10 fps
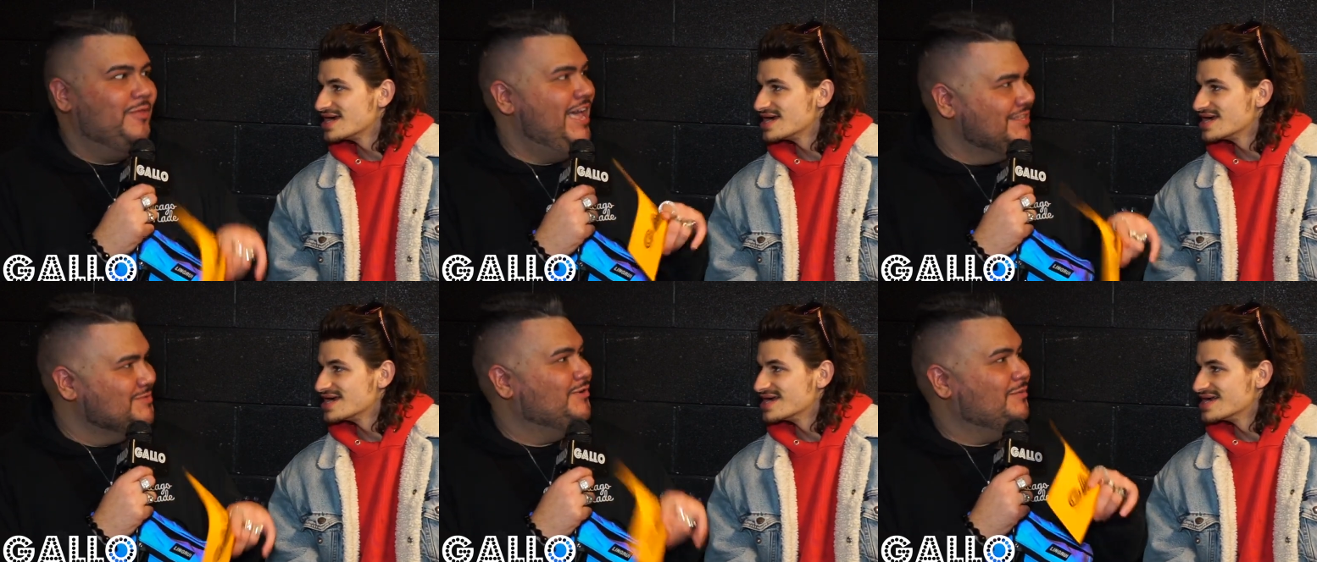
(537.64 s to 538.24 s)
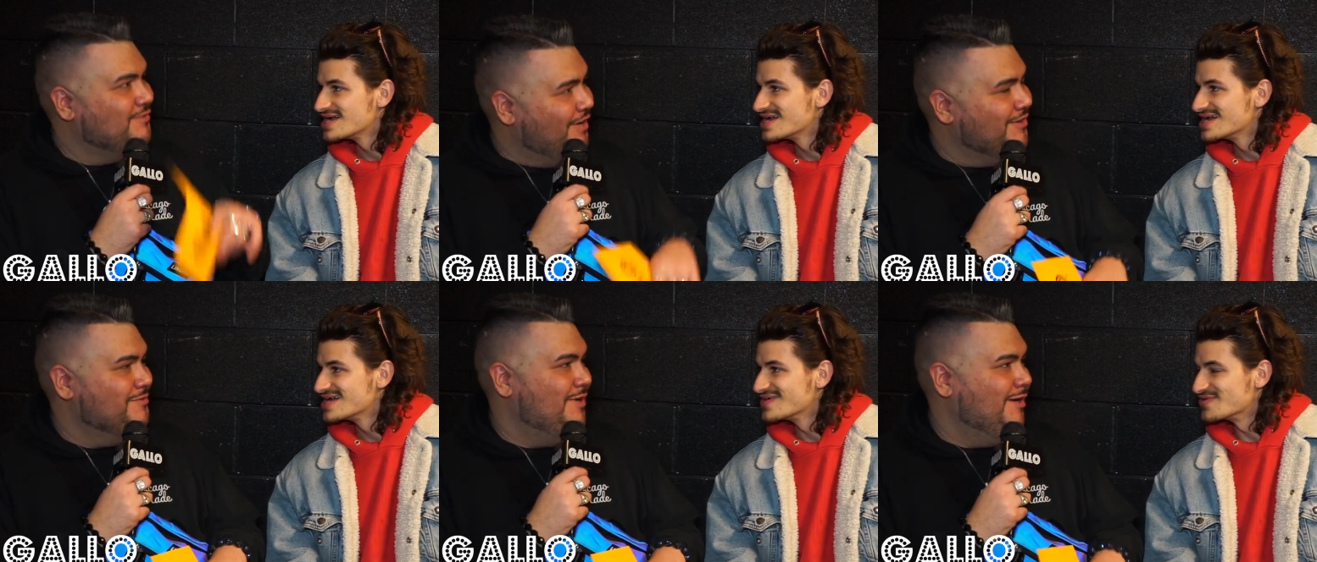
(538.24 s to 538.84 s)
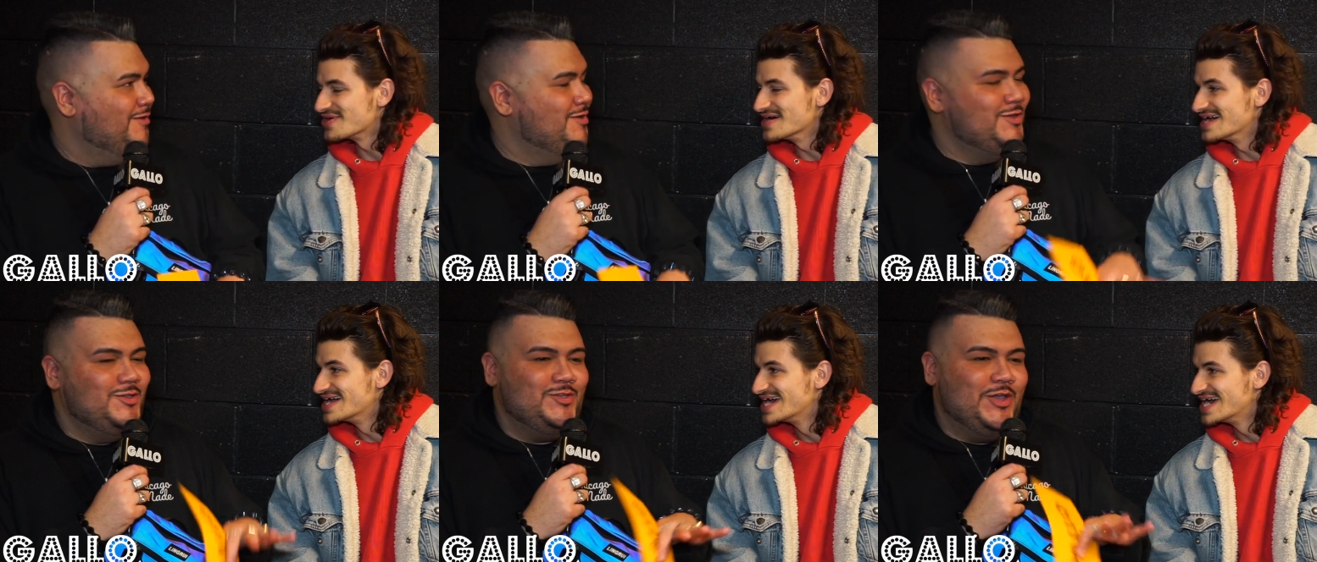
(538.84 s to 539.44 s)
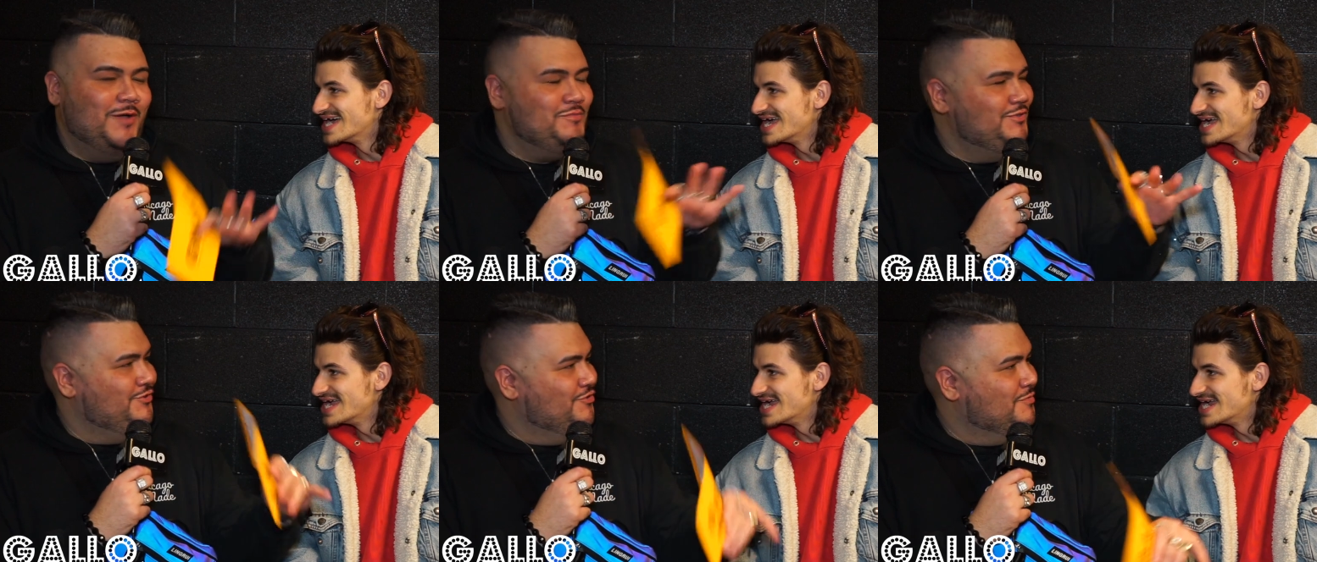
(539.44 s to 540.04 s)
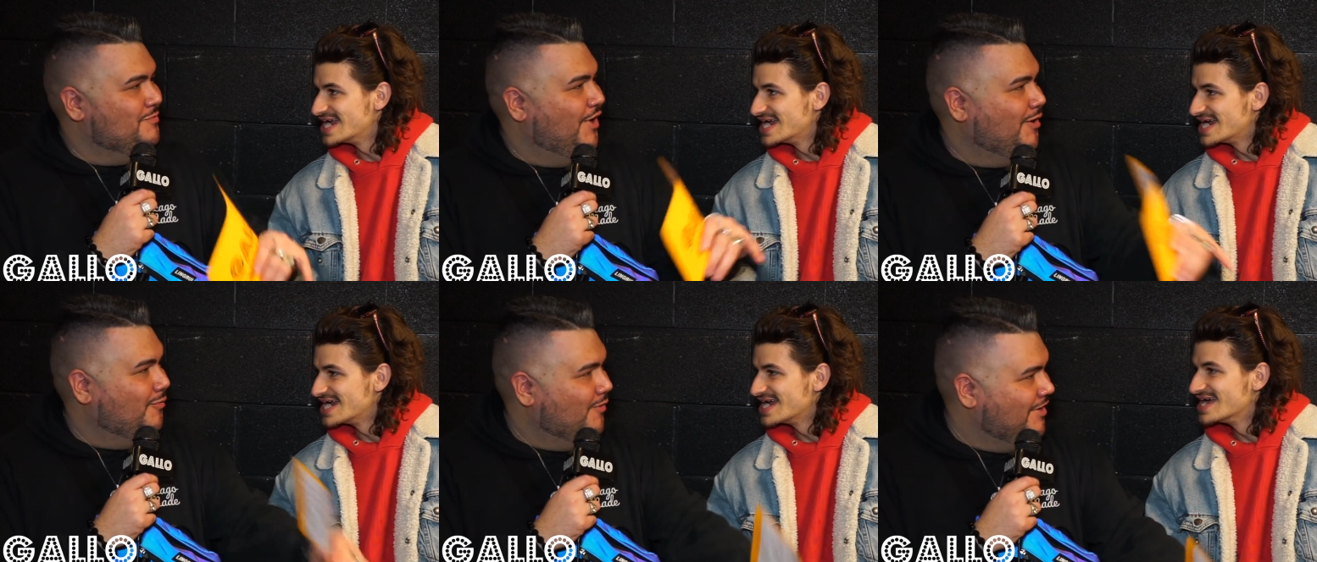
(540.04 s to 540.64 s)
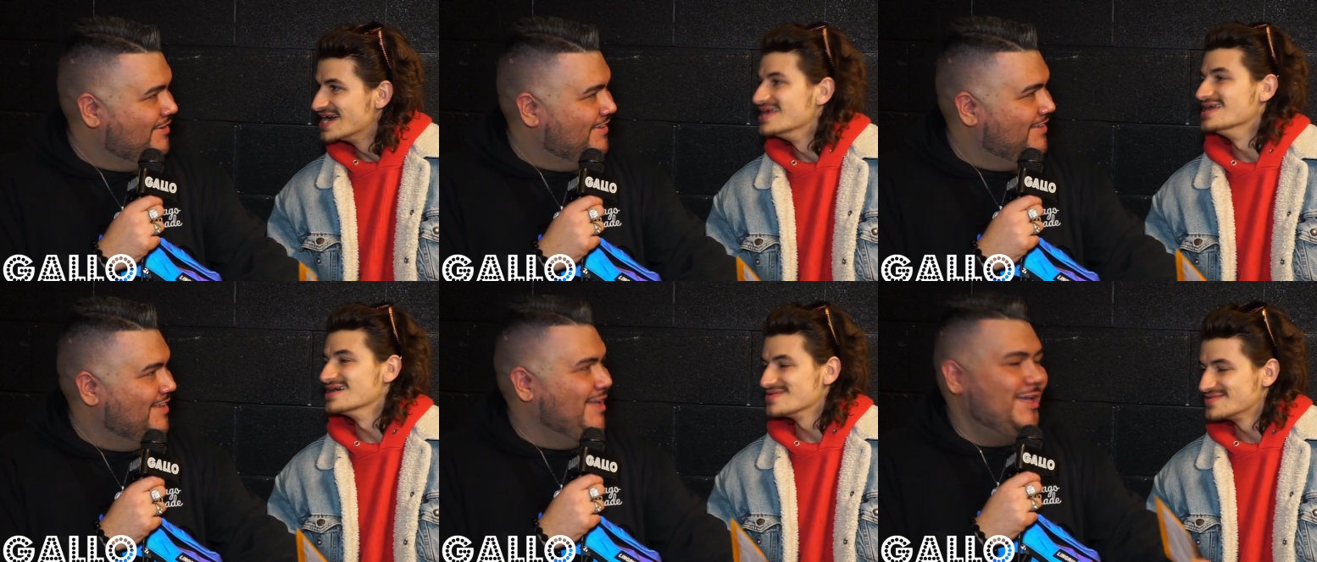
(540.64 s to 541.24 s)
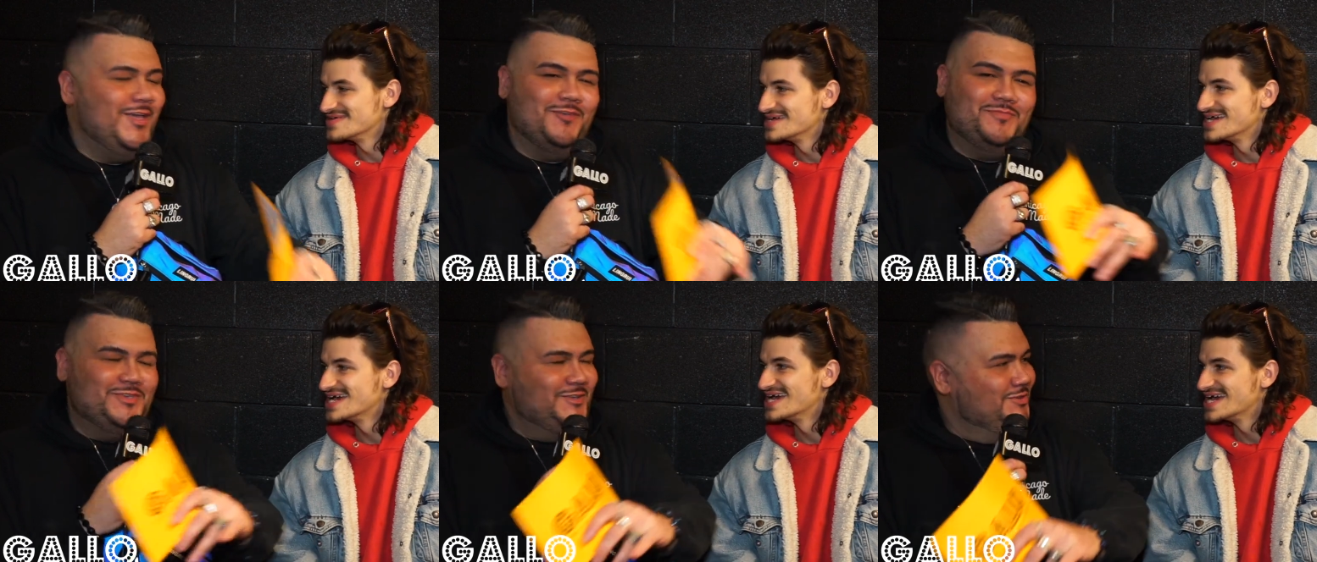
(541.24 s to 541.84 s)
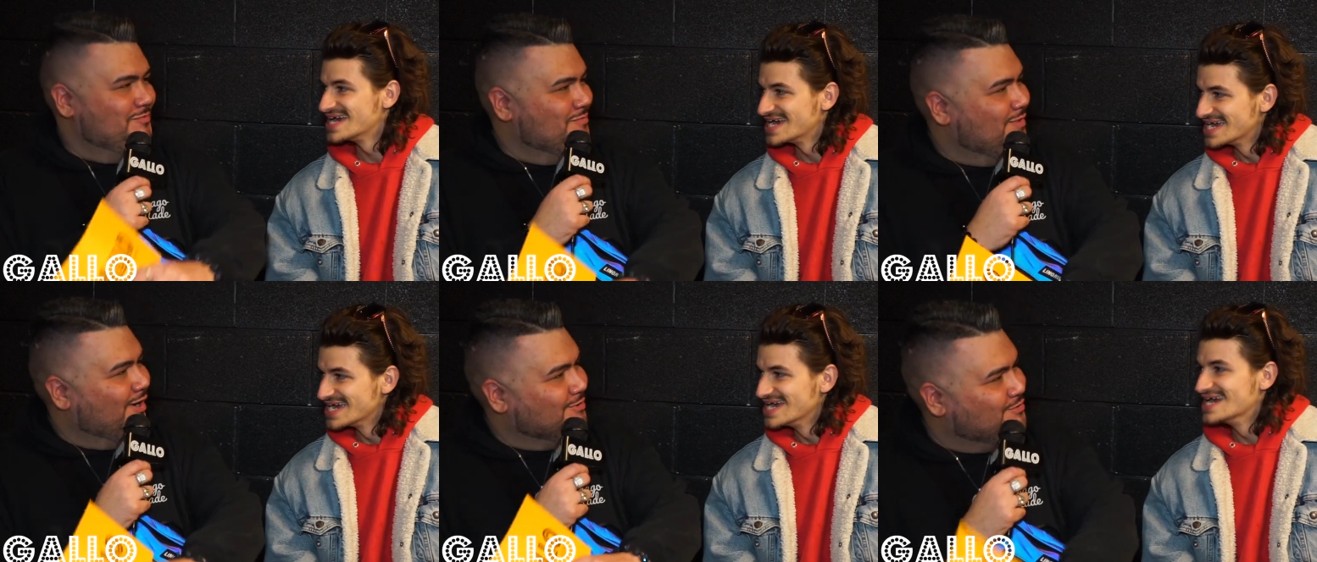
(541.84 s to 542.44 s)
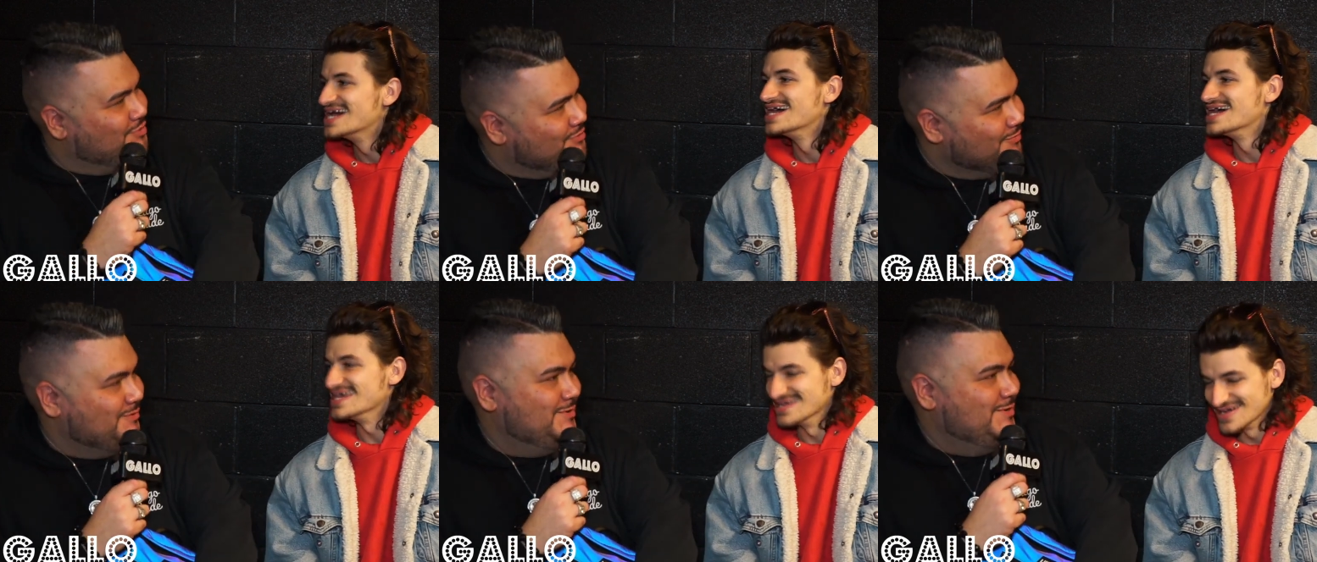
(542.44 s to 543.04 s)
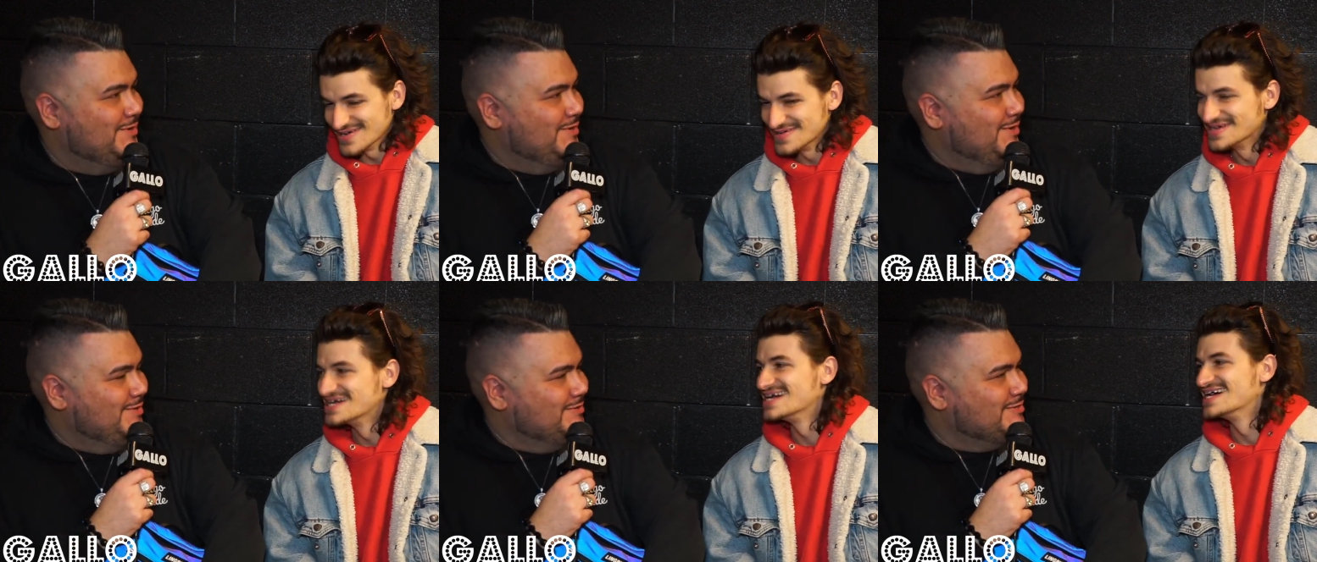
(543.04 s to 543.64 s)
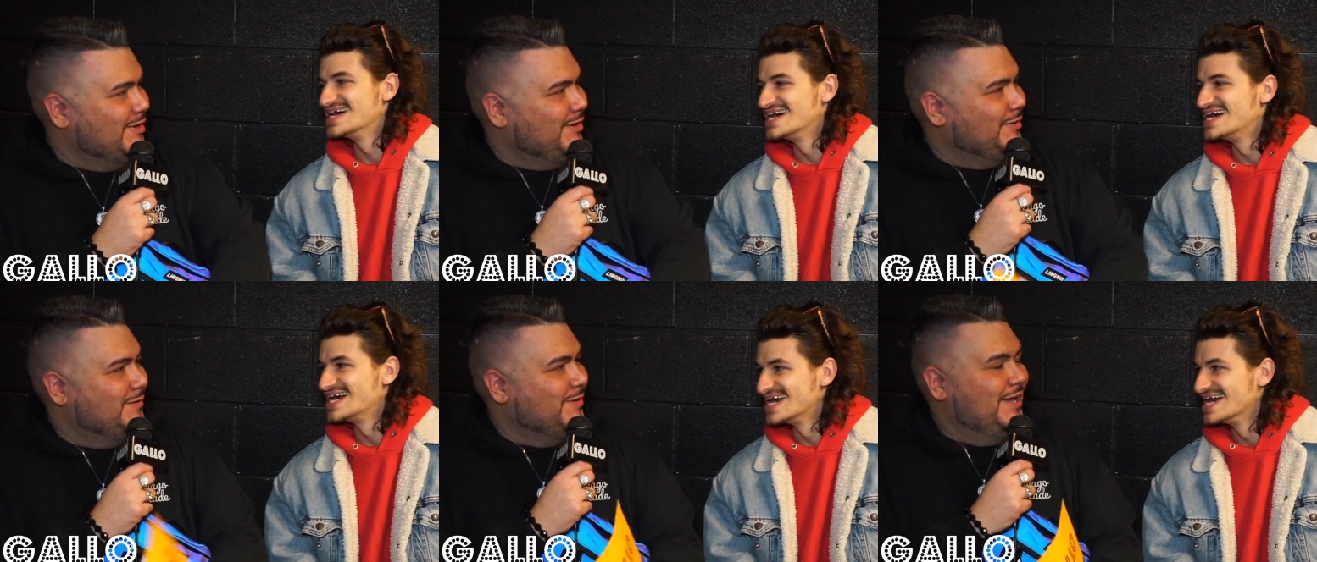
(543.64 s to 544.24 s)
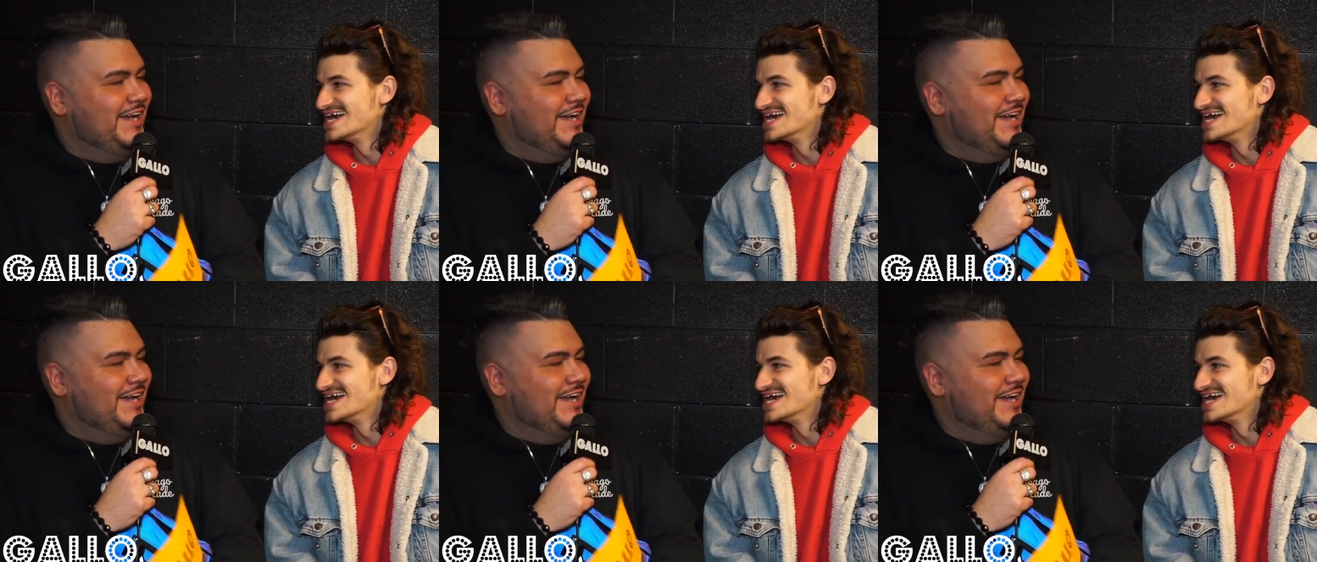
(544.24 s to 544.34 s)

Speaker 1: that's what I'm talking about." What? You got being human part one. Yeah and being human part two. Yeah. So